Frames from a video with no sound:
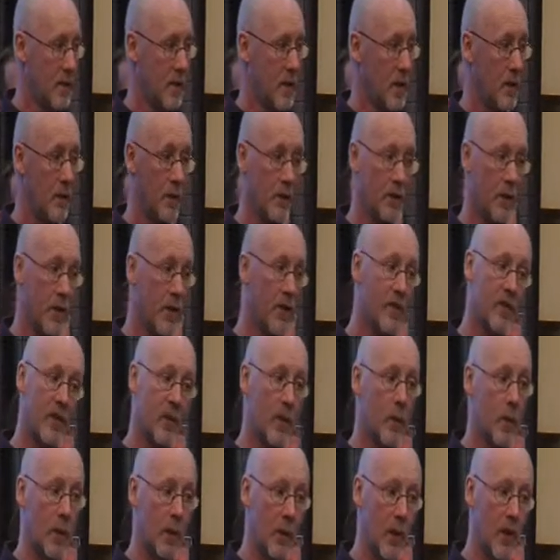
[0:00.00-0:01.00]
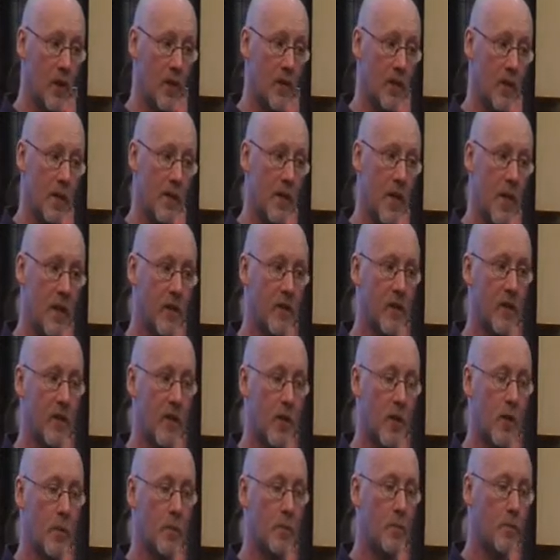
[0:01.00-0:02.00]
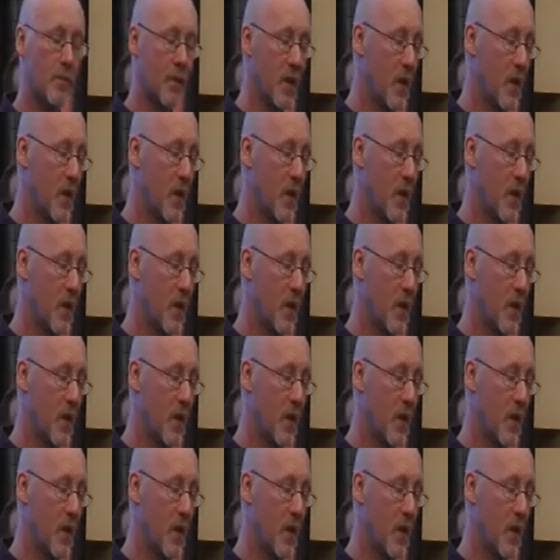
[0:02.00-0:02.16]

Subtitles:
It was a very simple question, yes or no.